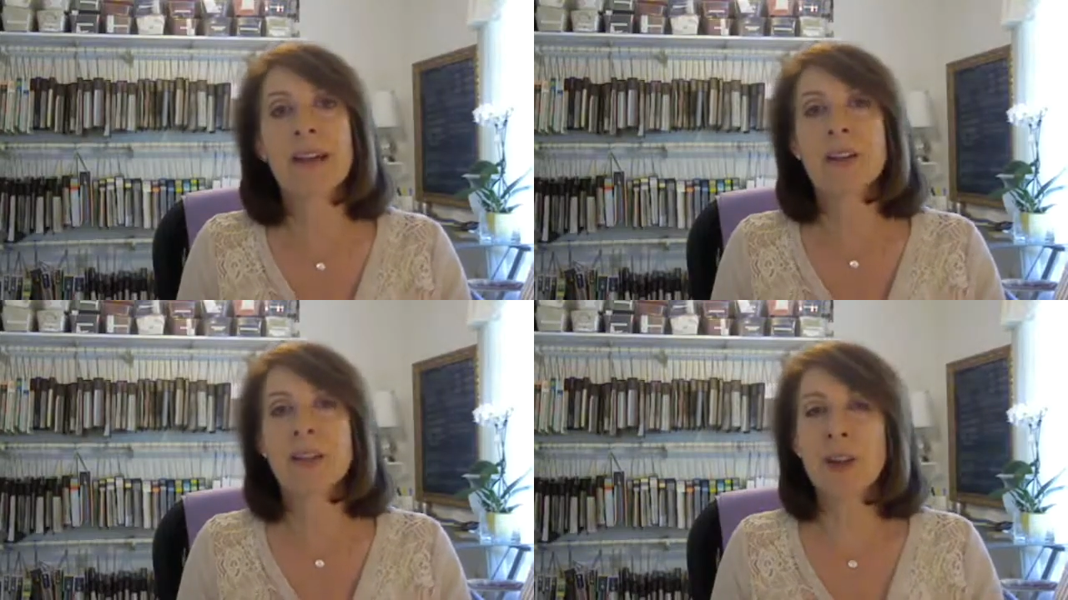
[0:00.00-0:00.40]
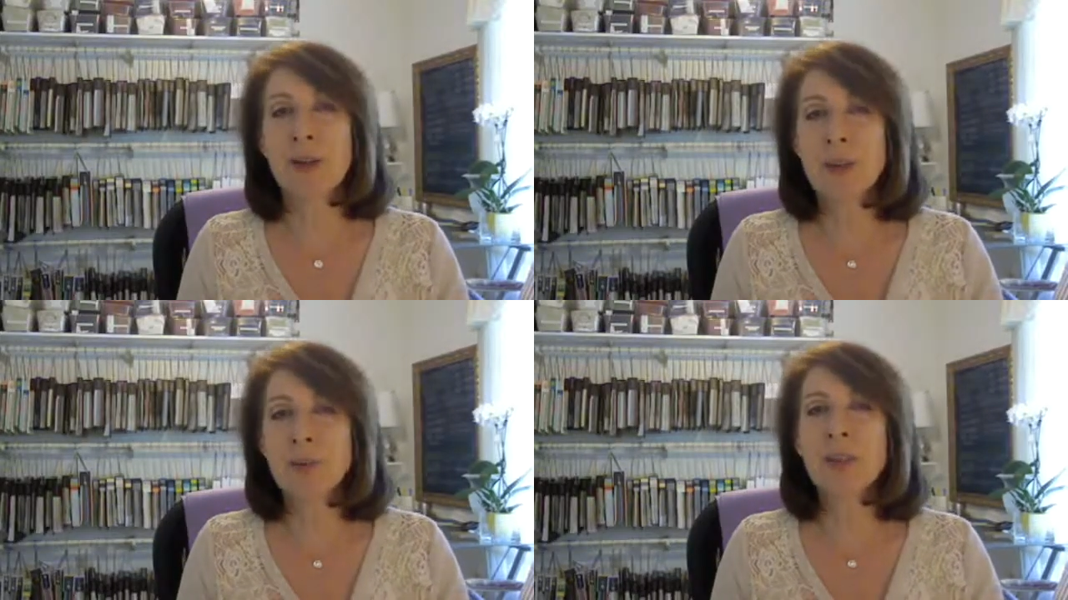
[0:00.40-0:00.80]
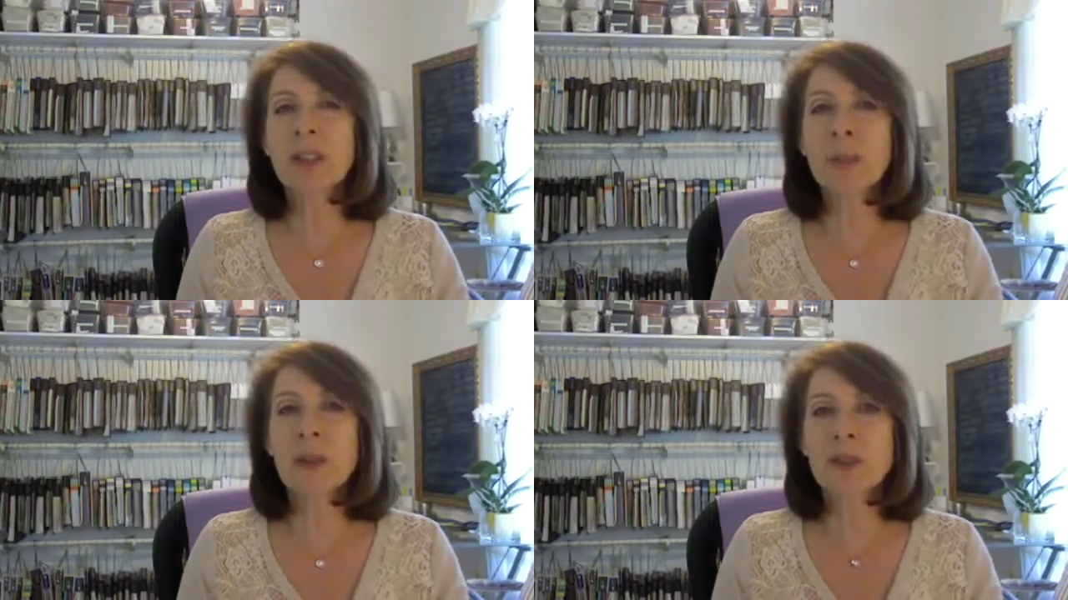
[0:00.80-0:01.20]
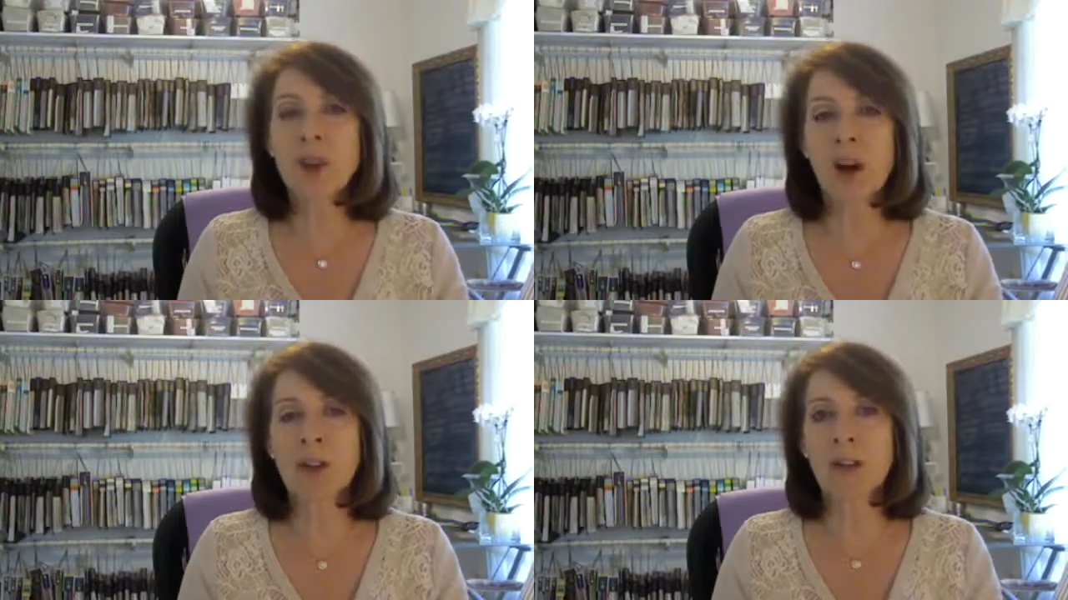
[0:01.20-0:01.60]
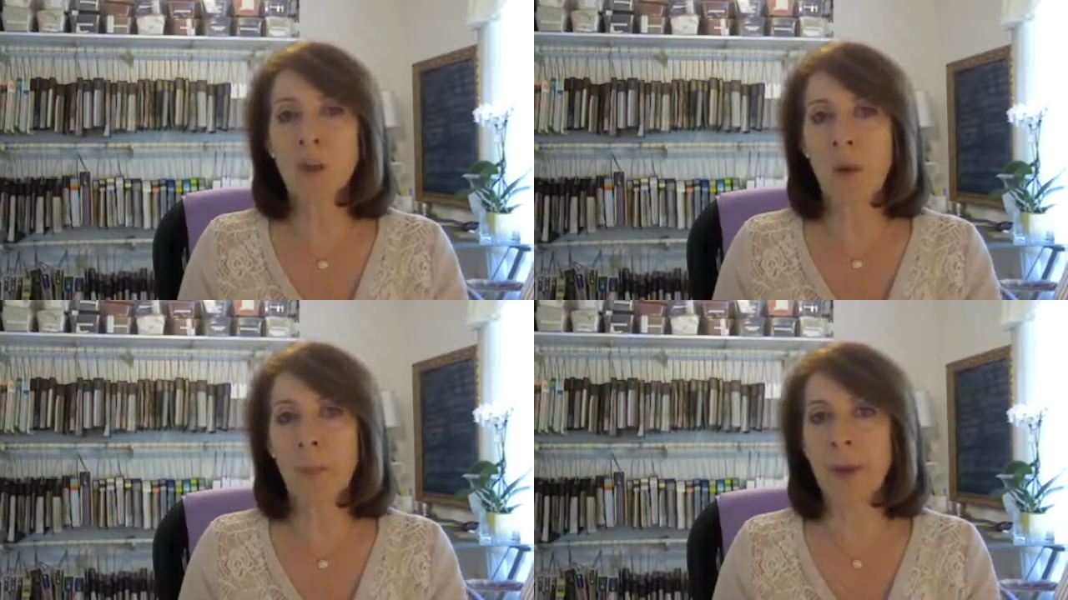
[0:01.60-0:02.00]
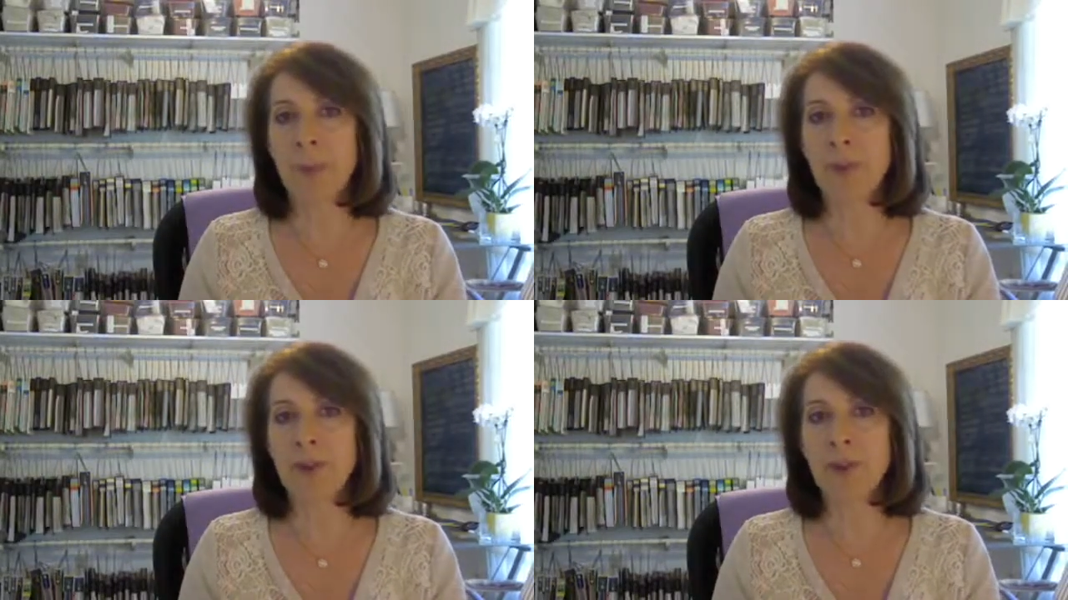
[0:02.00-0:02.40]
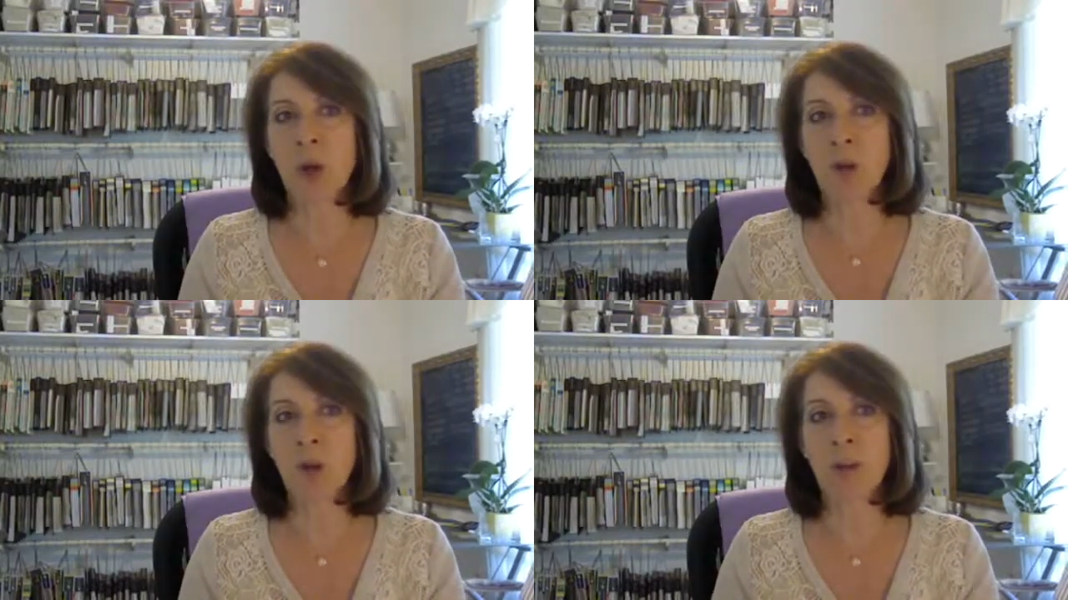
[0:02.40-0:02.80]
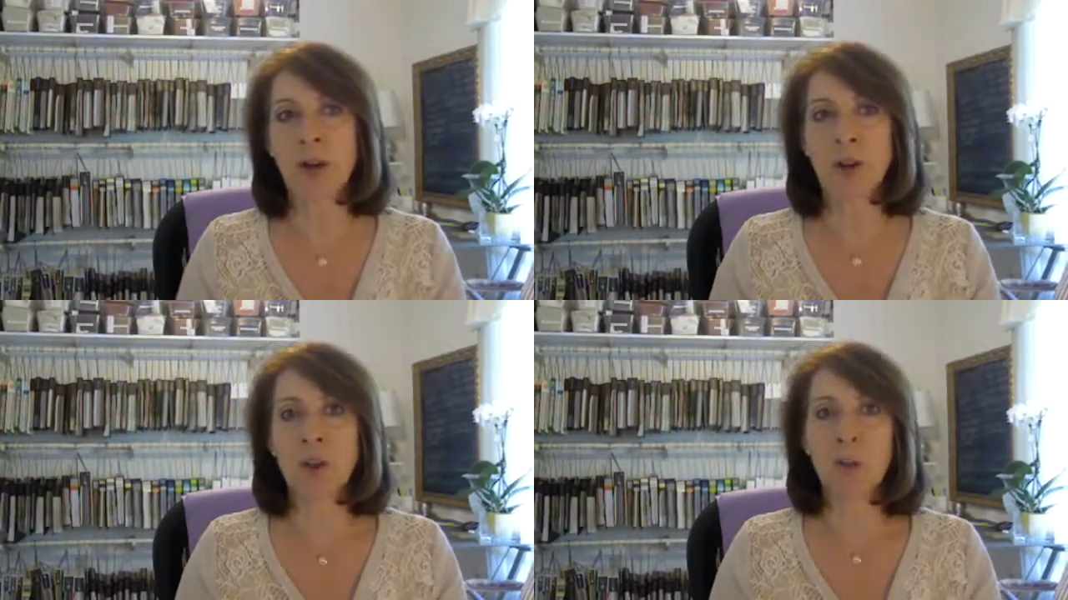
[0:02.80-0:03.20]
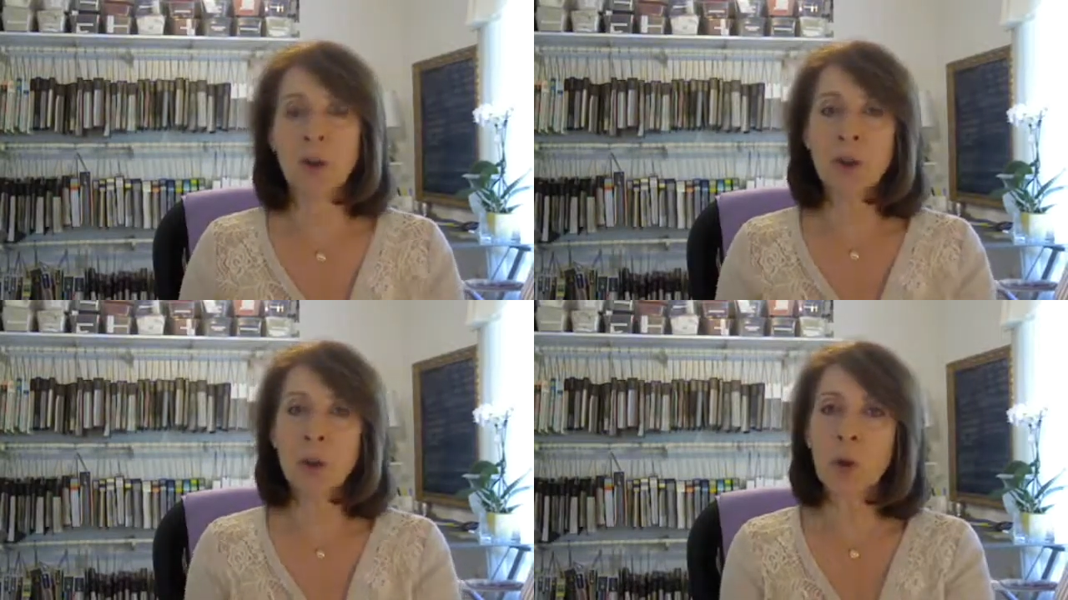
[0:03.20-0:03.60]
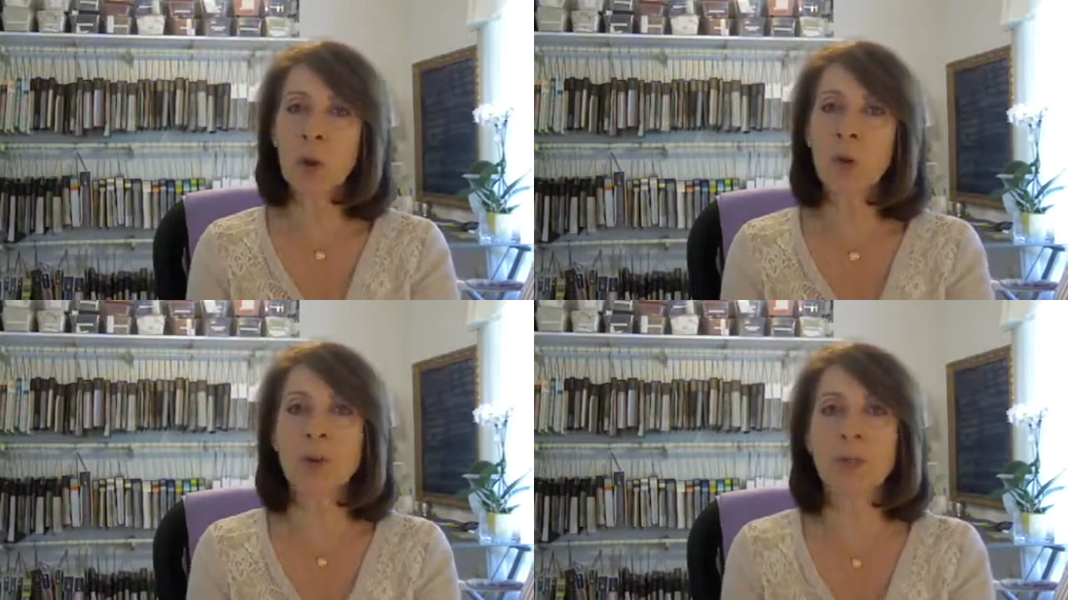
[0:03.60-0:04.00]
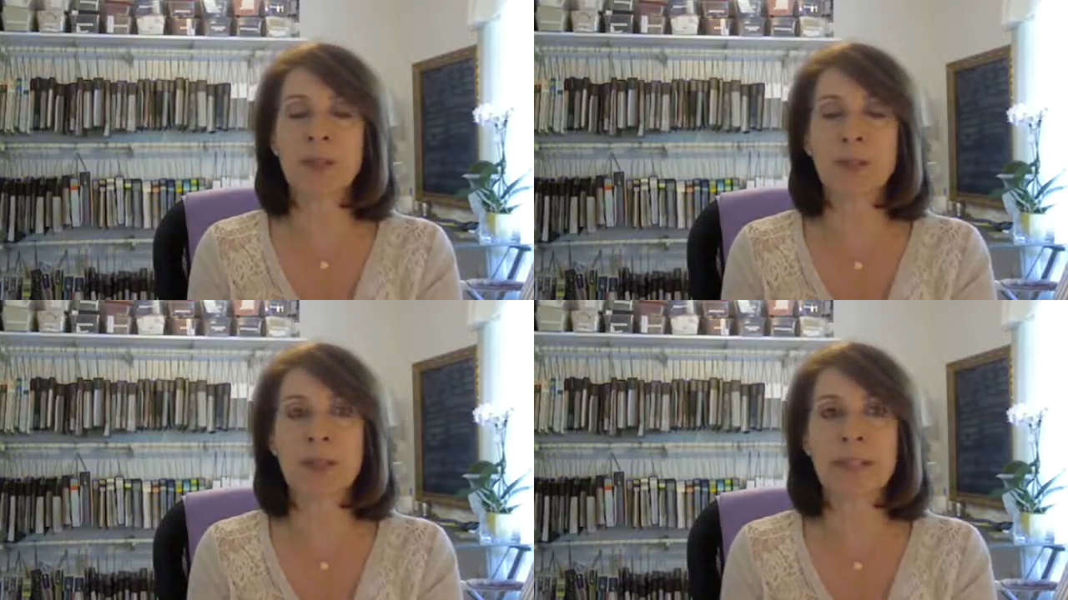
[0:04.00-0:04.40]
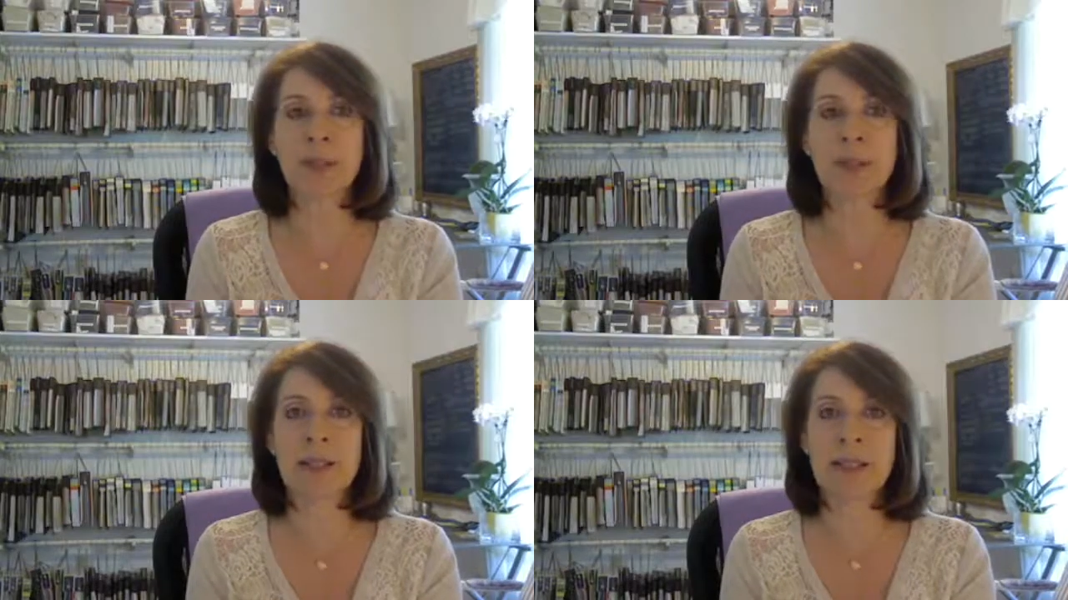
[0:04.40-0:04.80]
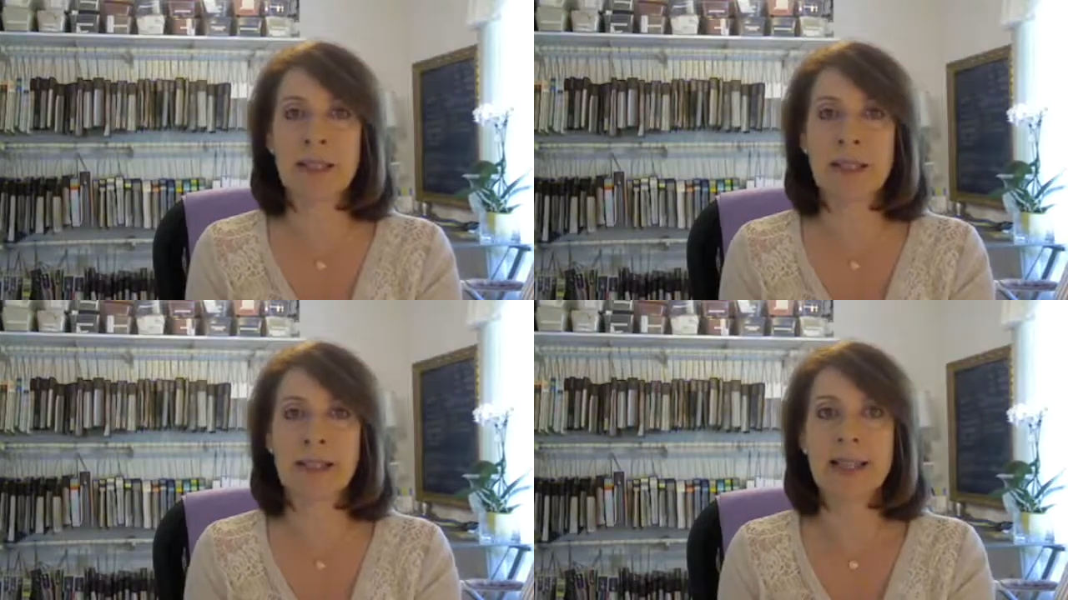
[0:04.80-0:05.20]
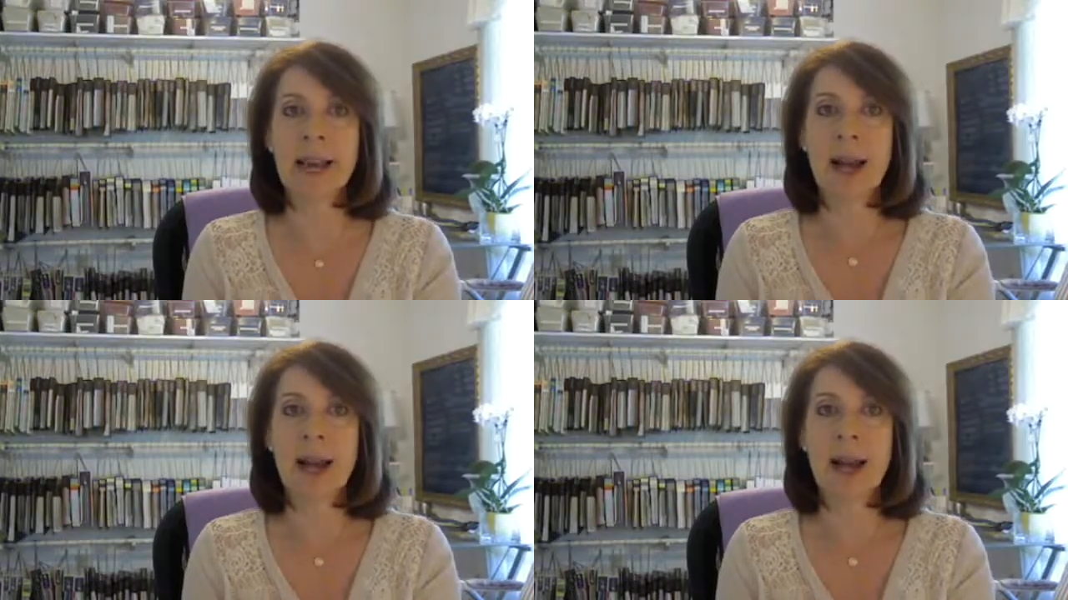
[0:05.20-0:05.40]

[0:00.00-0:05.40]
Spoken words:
So you really want to talk to the wallpaper installer about, what are your roles and responsibilities?